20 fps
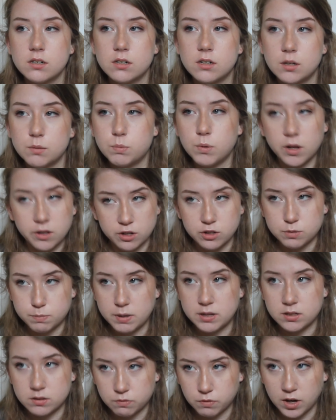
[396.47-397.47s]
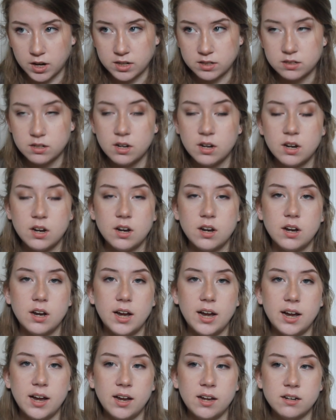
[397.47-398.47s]
her brother's best friend,
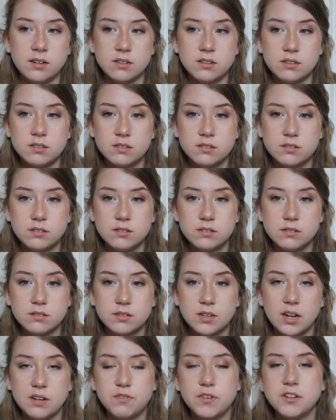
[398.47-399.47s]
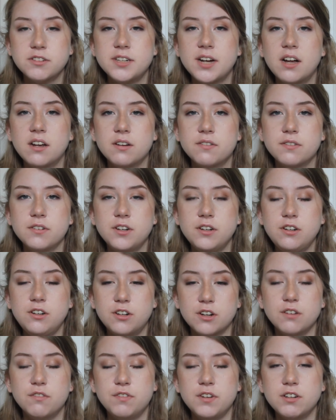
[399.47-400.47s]
and I fell down a
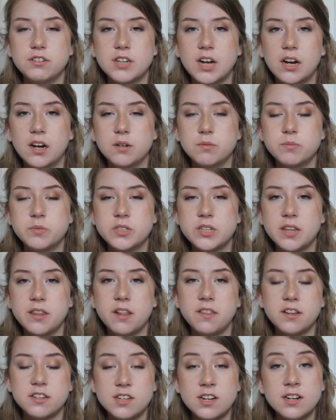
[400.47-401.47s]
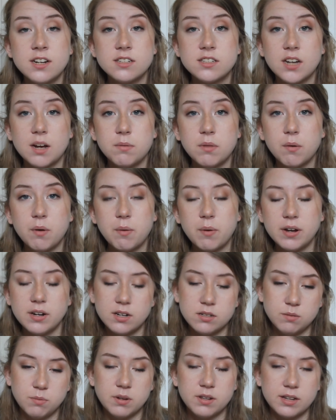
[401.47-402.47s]
good few times, and then the second time that we went,
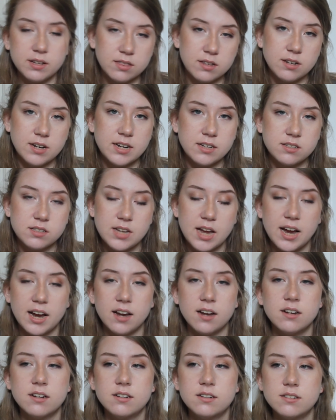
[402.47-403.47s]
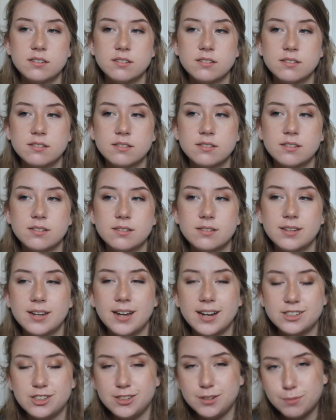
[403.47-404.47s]
because we went like the next day,
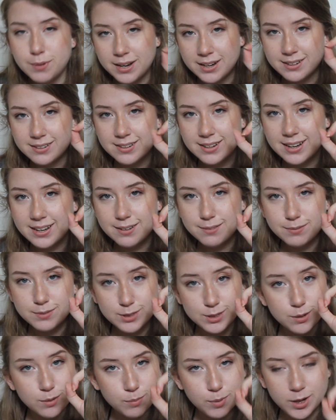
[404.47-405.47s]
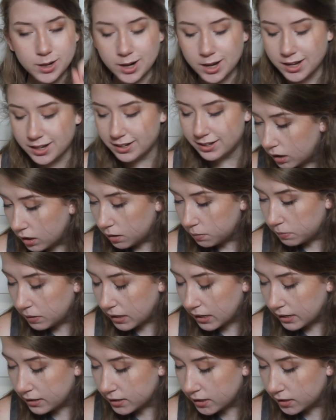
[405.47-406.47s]
I actually went and was doing pretty good. And
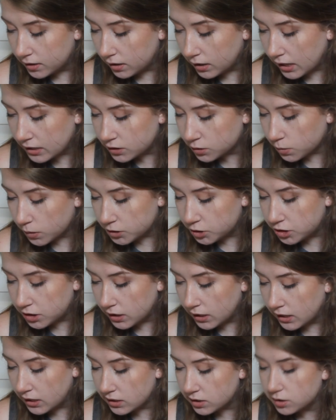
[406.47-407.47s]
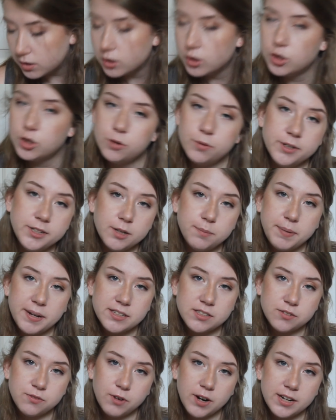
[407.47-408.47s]
then the last question is, who are your
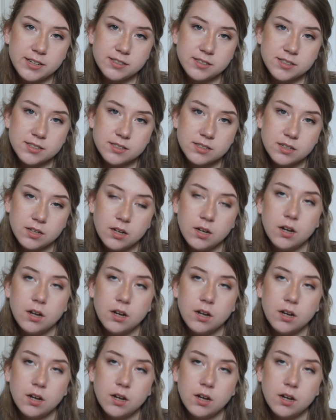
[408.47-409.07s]
best friends?